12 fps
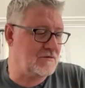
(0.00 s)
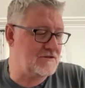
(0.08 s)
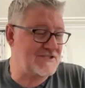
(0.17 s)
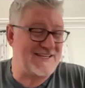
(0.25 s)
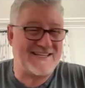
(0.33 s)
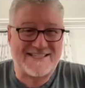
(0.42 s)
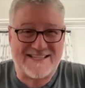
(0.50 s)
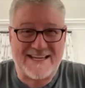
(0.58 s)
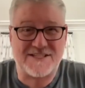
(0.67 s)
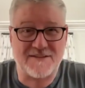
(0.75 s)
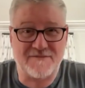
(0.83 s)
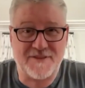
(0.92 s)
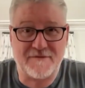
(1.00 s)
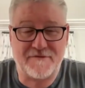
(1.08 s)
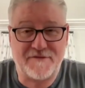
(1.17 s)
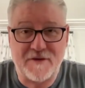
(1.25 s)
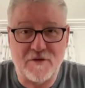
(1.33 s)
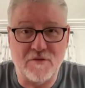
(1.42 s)
success of the
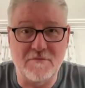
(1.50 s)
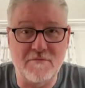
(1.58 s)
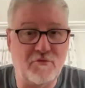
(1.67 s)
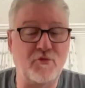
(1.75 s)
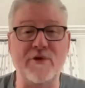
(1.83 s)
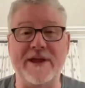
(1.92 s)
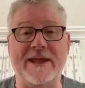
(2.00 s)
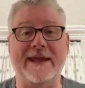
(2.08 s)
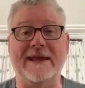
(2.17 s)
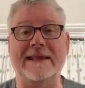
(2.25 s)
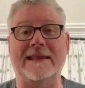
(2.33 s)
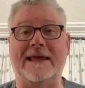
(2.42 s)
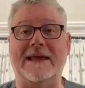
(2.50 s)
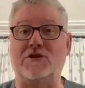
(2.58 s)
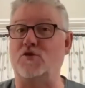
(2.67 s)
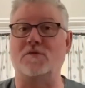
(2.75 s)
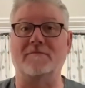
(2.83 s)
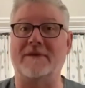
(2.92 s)
film really
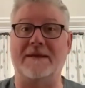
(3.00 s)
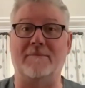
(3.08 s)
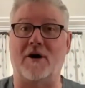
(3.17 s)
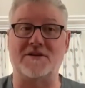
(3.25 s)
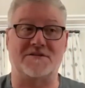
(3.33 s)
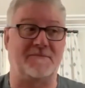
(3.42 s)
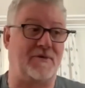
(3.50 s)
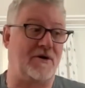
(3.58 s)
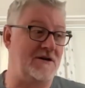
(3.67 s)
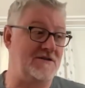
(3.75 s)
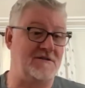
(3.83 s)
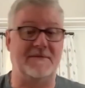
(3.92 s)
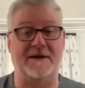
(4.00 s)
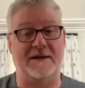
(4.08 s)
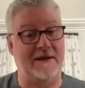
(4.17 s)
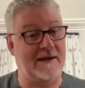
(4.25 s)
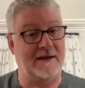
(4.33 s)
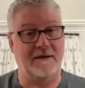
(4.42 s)
took me by surprise. I mean,
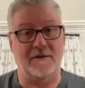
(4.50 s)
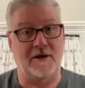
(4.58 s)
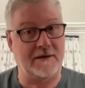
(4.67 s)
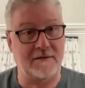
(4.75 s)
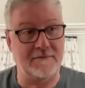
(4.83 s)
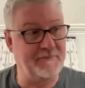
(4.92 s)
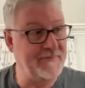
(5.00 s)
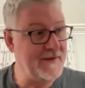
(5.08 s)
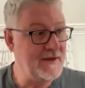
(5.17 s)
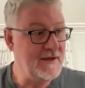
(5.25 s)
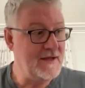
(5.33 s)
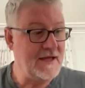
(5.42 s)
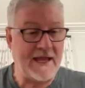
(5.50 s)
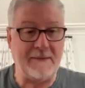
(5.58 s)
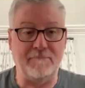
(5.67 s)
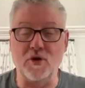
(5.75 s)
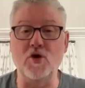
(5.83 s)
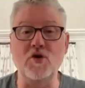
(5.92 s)
you know, like
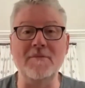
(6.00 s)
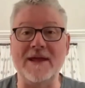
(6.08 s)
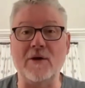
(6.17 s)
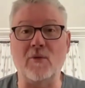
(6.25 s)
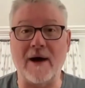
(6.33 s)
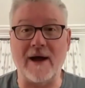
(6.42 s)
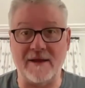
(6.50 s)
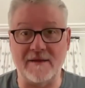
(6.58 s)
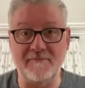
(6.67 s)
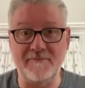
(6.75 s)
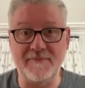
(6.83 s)
it blew me away.